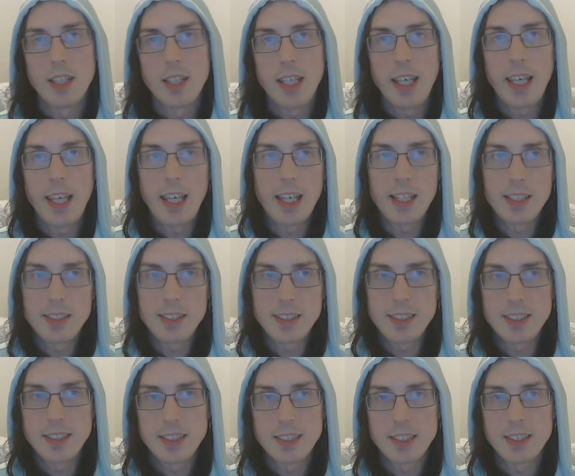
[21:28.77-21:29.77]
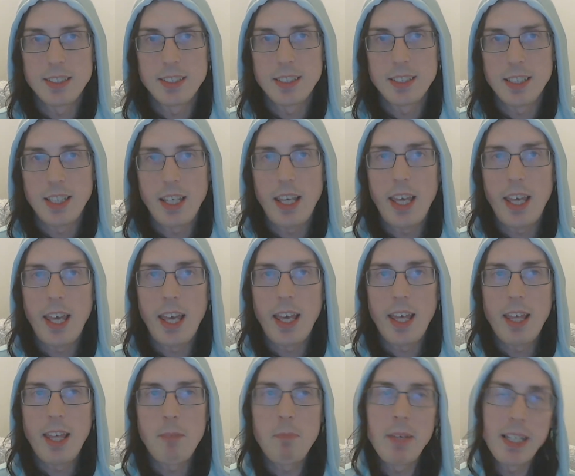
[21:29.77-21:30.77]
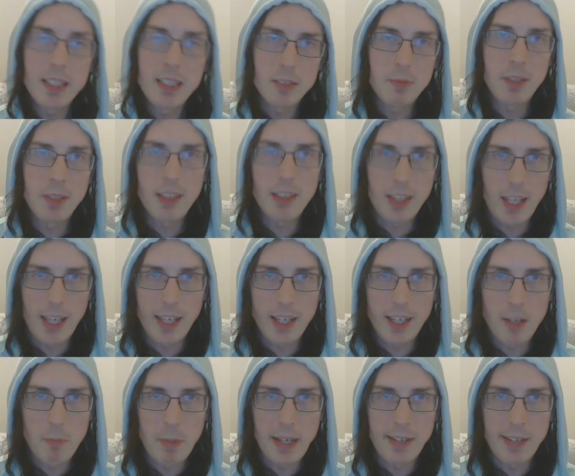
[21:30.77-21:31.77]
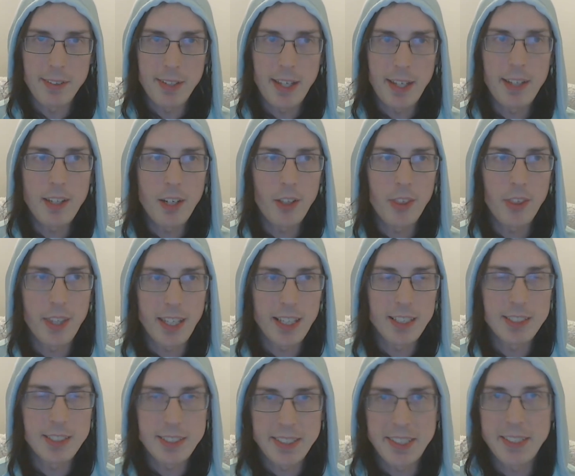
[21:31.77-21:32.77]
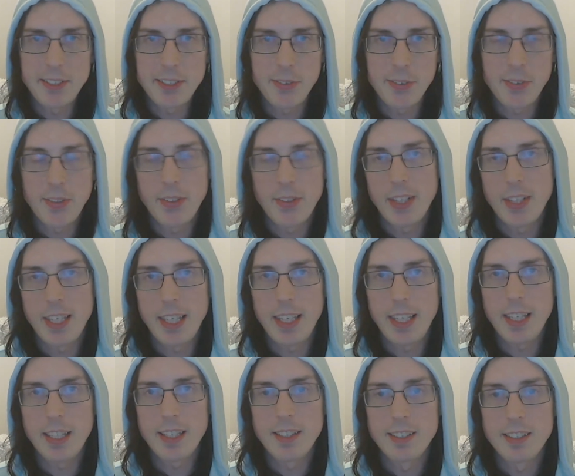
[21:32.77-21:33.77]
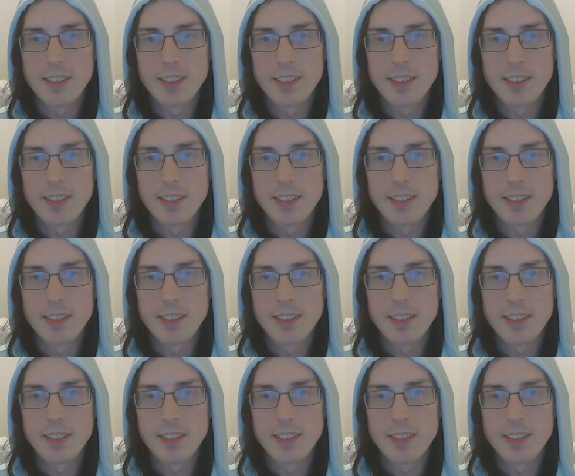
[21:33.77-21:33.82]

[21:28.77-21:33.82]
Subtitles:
And it makes me think about other things too, like